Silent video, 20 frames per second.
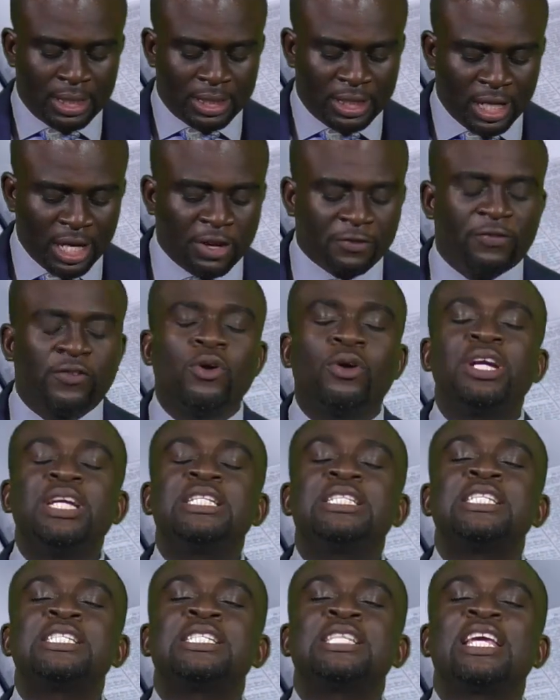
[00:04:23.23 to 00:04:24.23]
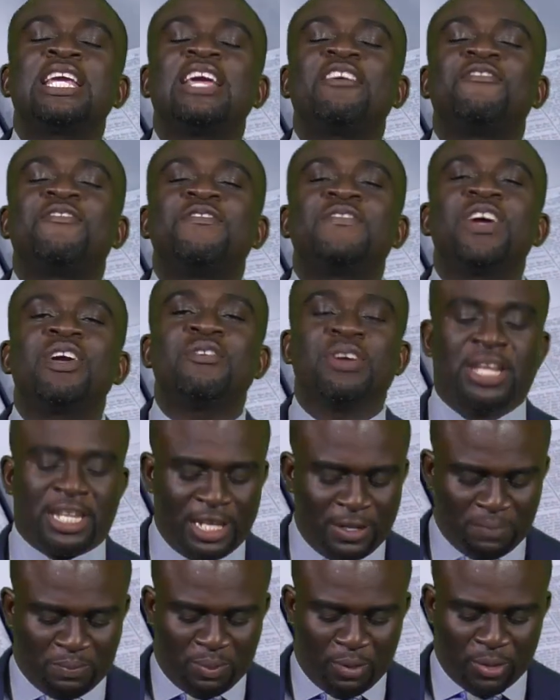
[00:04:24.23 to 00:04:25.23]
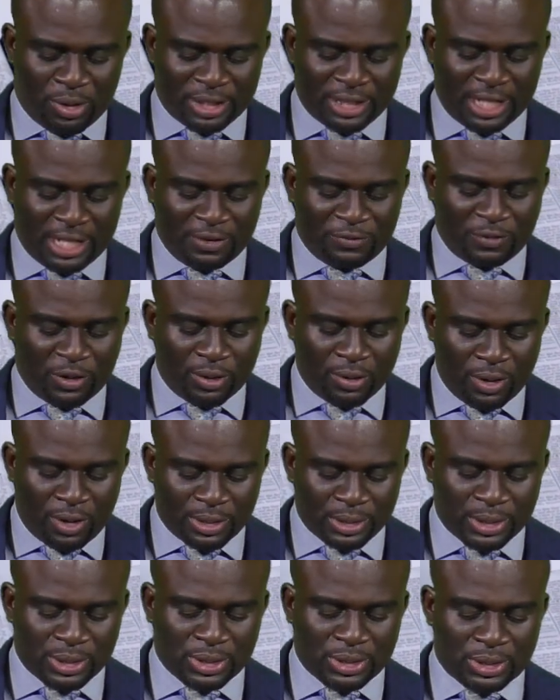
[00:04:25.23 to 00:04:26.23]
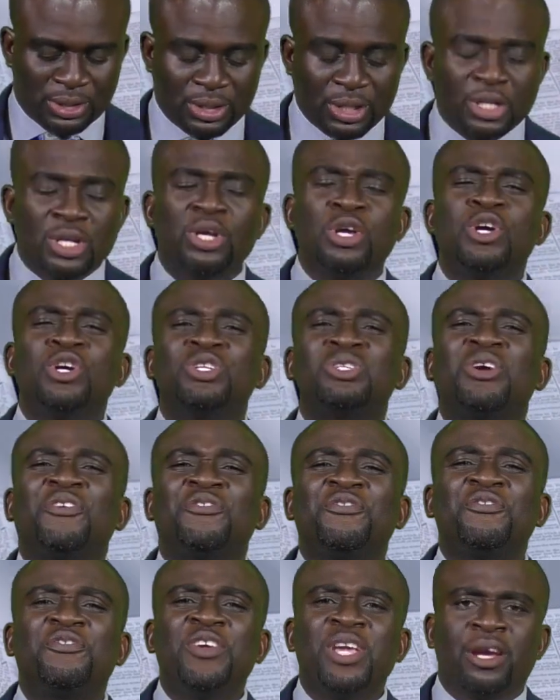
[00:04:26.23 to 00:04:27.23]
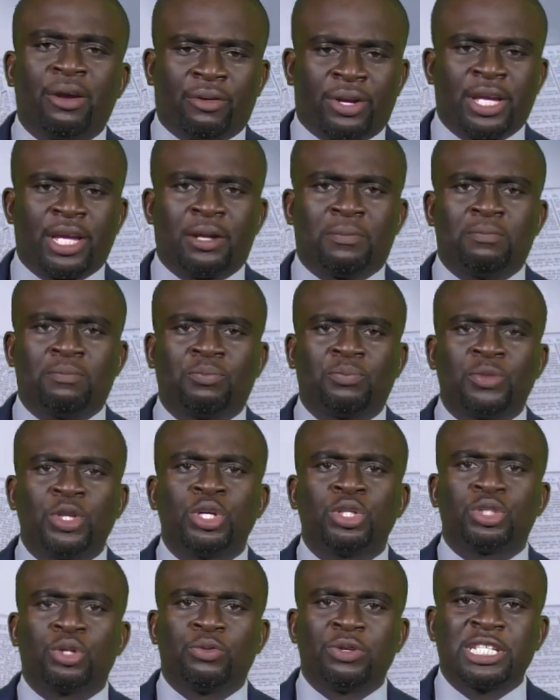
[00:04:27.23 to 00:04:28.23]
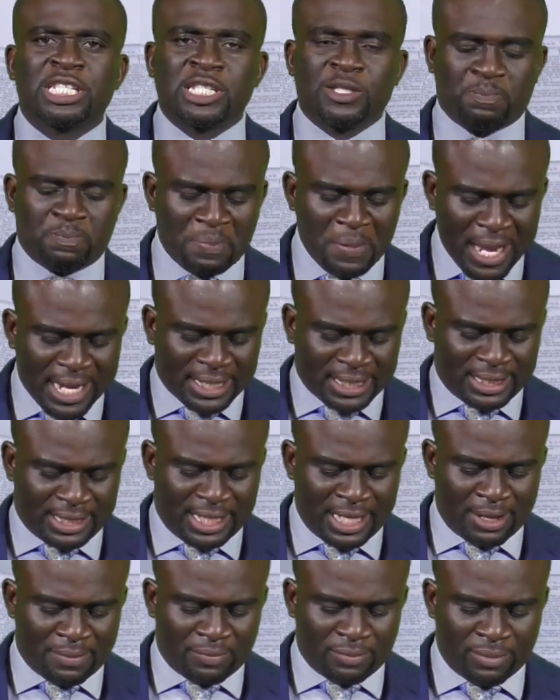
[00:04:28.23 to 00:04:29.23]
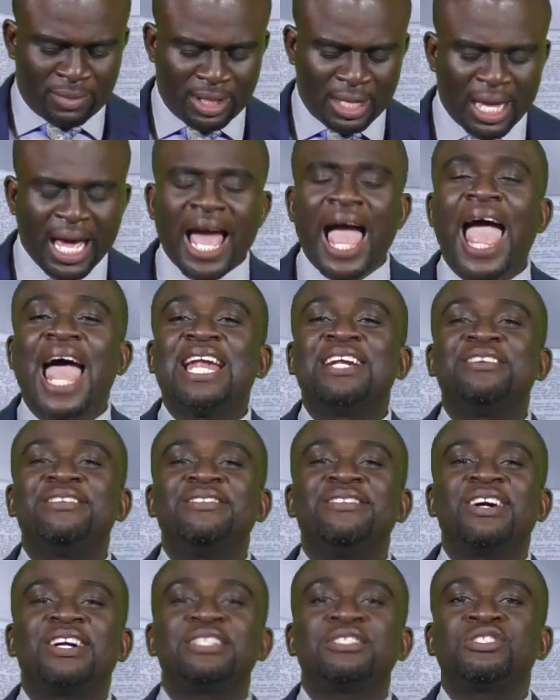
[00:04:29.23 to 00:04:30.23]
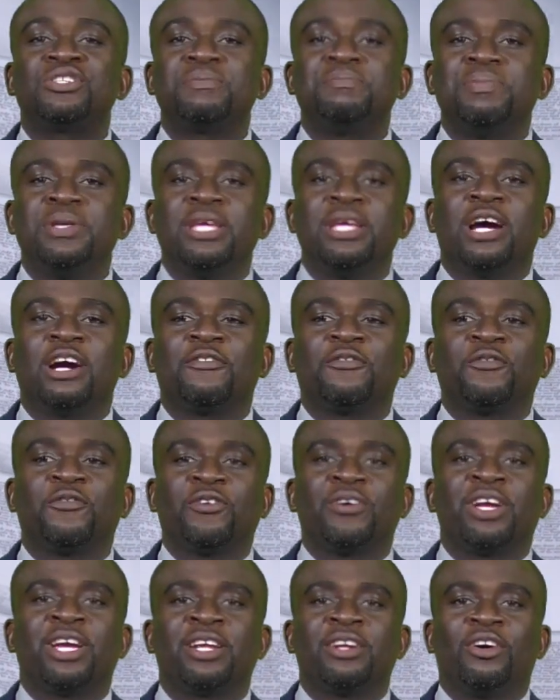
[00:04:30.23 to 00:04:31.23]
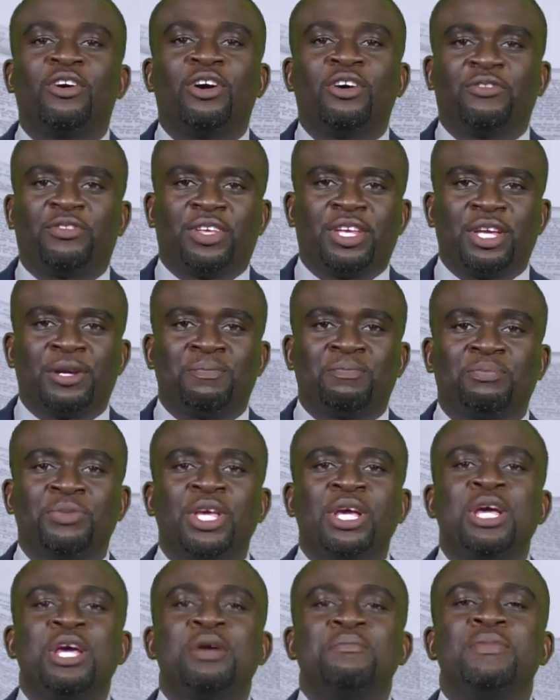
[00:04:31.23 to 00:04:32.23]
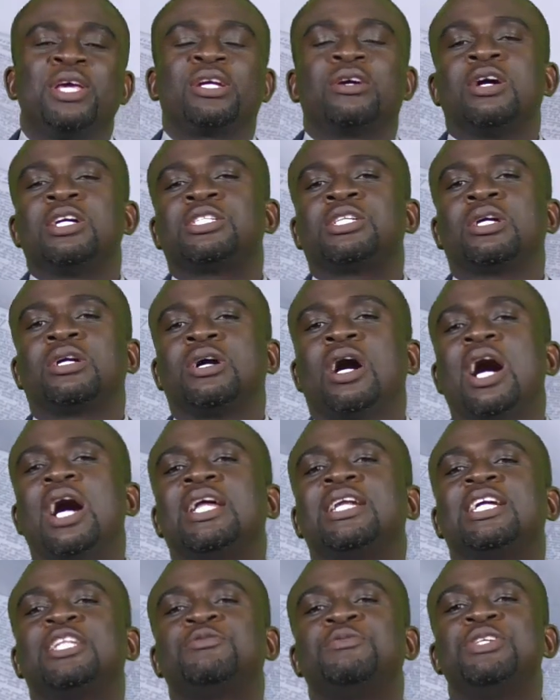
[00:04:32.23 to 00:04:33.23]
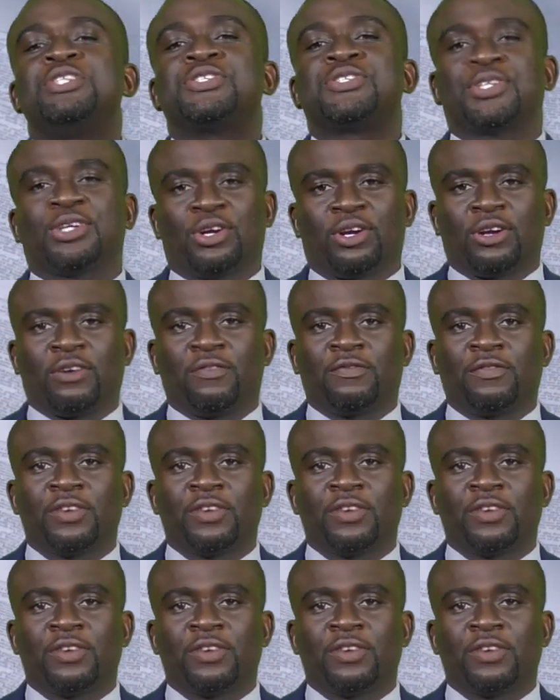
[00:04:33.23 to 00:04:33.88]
Therefore, it is very important for us to fear Him, to respect Him, and not to be afraid of him because the God that we serve